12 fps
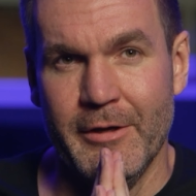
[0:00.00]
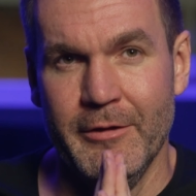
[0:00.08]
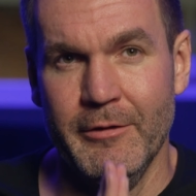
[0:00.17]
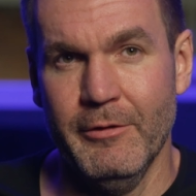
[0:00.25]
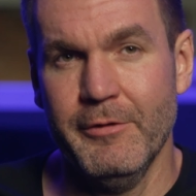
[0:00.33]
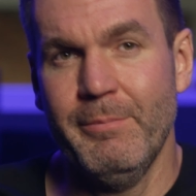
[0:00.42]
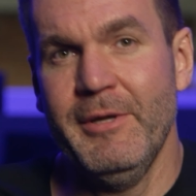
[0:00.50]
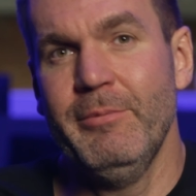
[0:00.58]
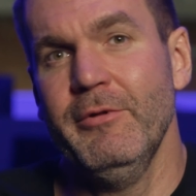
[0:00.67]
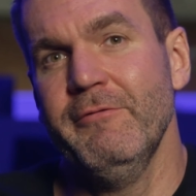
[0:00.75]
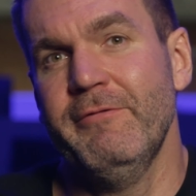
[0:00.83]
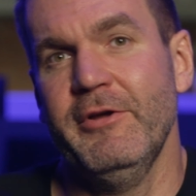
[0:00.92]
A lot of
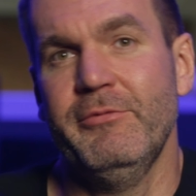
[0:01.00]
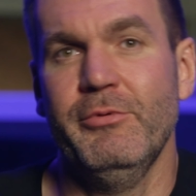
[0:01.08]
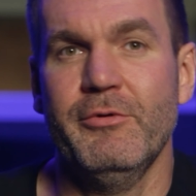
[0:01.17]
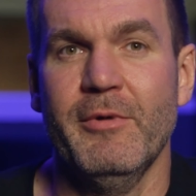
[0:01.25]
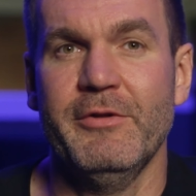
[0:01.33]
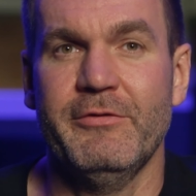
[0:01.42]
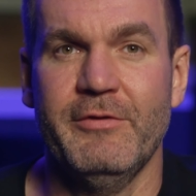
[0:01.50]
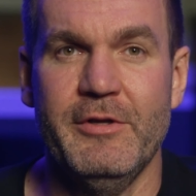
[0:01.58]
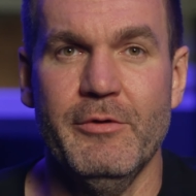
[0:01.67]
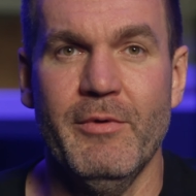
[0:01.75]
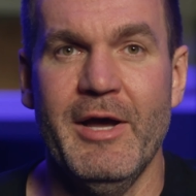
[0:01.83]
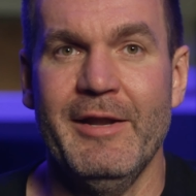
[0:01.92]
people on Facebook might see
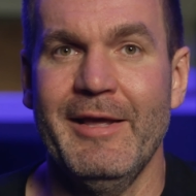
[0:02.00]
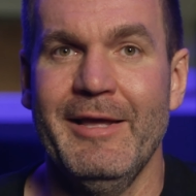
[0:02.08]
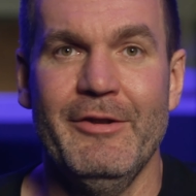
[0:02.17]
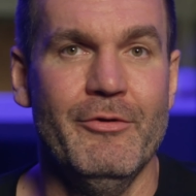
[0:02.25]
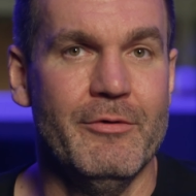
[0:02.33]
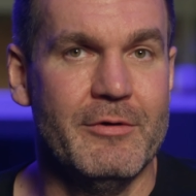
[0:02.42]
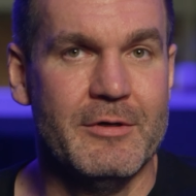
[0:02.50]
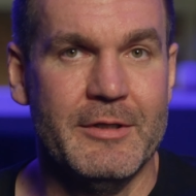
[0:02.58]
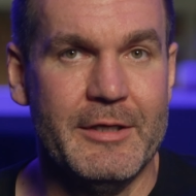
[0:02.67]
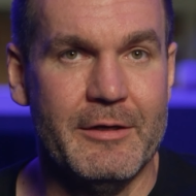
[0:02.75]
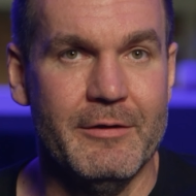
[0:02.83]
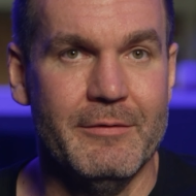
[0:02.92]
your ad and not
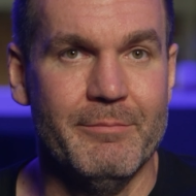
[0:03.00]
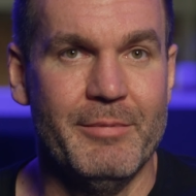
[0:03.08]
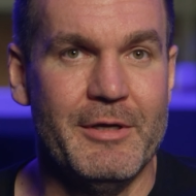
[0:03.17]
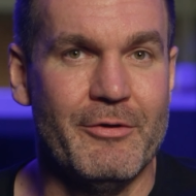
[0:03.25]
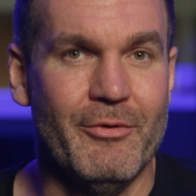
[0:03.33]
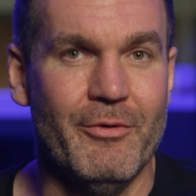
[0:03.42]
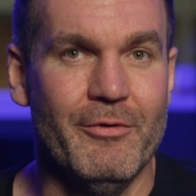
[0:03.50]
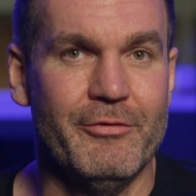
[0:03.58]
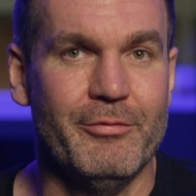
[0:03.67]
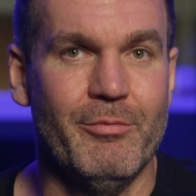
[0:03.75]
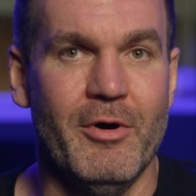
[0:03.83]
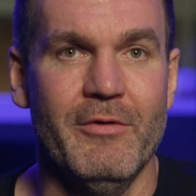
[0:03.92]
click it
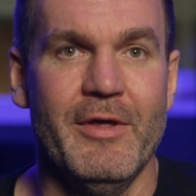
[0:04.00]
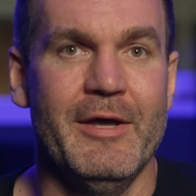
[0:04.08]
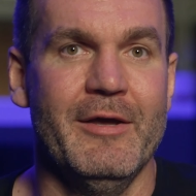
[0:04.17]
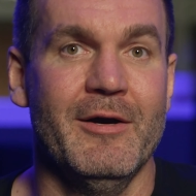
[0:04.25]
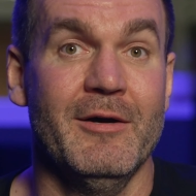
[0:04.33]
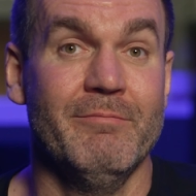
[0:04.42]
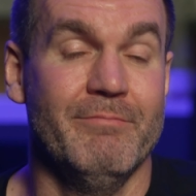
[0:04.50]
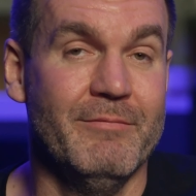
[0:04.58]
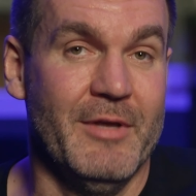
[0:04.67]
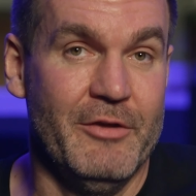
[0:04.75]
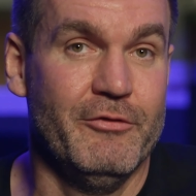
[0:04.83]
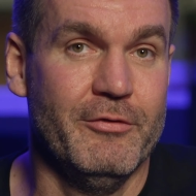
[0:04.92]
because while they are
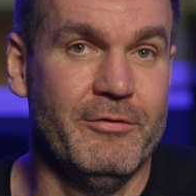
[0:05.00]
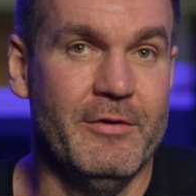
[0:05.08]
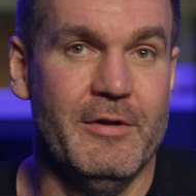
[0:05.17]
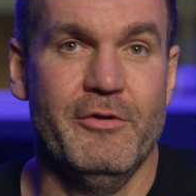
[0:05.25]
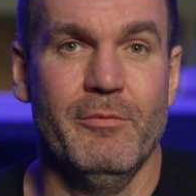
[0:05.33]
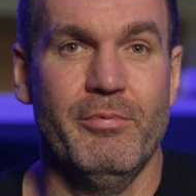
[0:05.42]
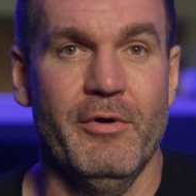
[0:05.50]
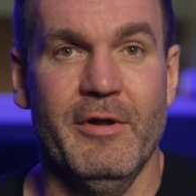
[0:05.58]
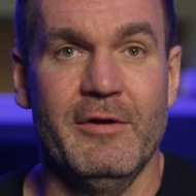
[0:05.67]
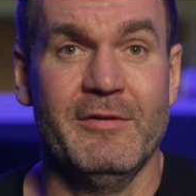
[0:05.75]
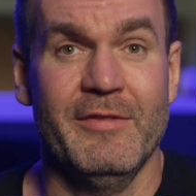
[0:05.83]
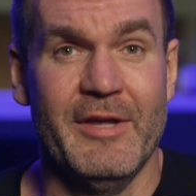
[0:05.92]
interested in your
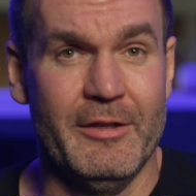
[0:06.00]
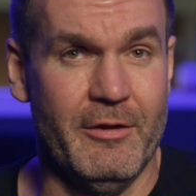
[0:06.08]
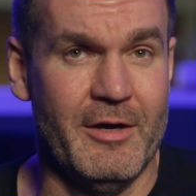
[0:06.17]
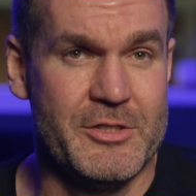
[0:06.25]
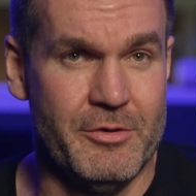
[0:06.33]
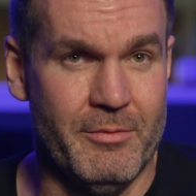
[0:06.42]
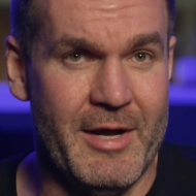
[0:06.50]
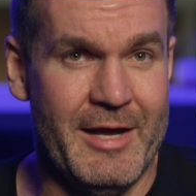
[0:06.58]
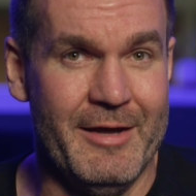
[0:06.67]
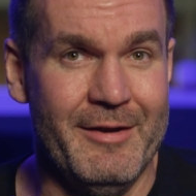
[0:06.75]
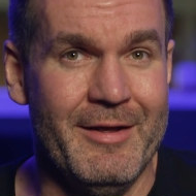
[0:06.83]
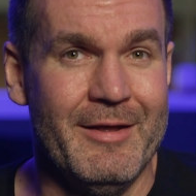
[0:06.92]
product and they liked your
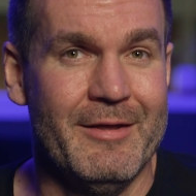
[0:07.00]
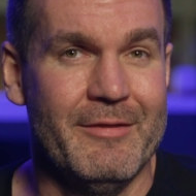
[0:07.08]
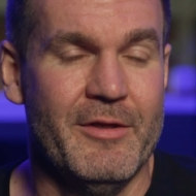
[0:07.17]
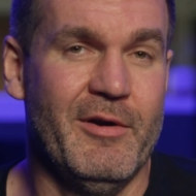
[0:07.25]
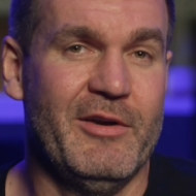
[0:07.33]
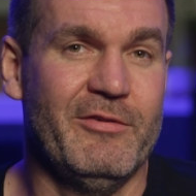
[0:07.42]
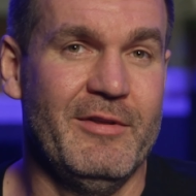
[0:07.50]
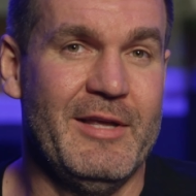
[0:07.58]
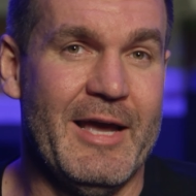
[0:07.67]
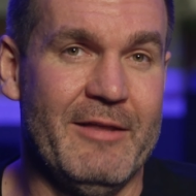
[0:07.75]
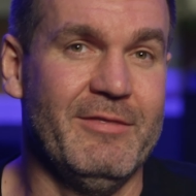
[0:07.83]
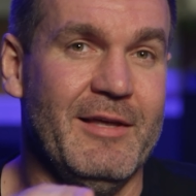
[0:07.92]
ad, they're
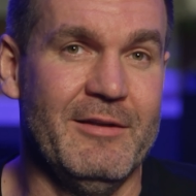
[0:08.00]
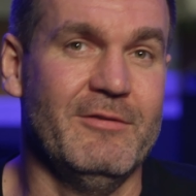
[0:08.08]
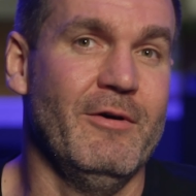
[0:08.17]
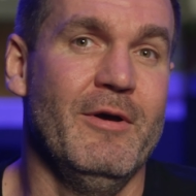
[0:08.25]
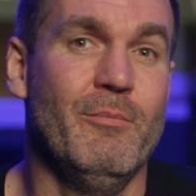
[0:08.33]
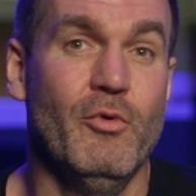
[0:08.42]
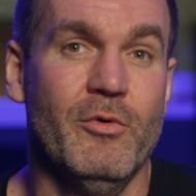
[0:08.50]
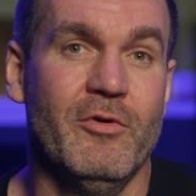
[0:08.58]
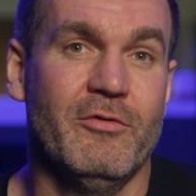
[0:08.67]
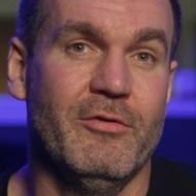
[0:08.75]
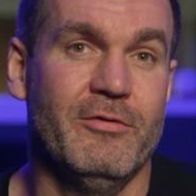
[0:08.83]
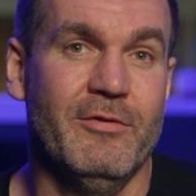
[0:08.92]
actually at that time more
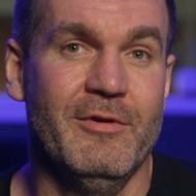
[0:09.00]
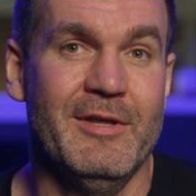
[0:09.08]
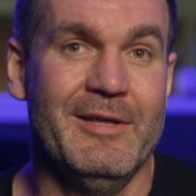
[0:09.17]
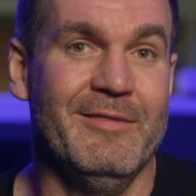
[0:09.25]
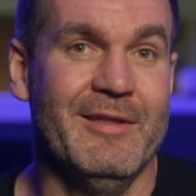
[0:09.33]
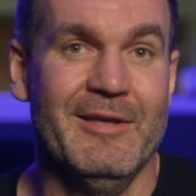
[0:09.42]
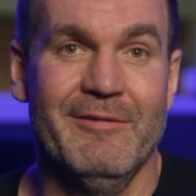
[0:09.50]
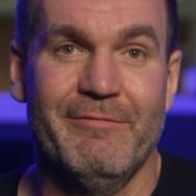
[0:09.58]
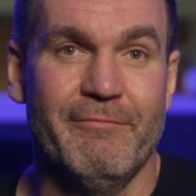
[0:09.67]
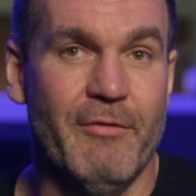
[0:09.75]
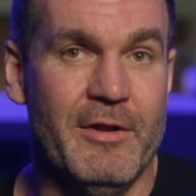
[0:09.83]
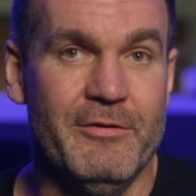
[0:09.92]
interested in their
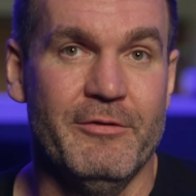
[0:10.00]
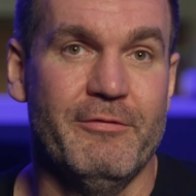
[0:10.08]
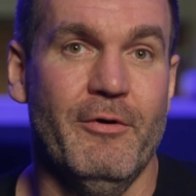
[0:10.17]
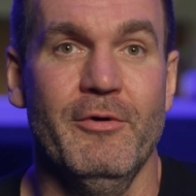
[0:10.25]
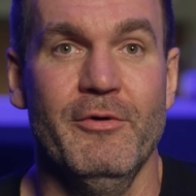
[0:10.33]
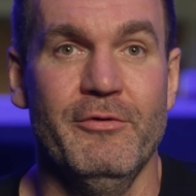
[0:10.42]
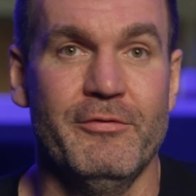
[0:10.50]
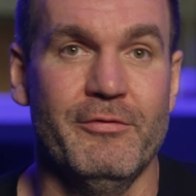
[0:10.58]
friends' photos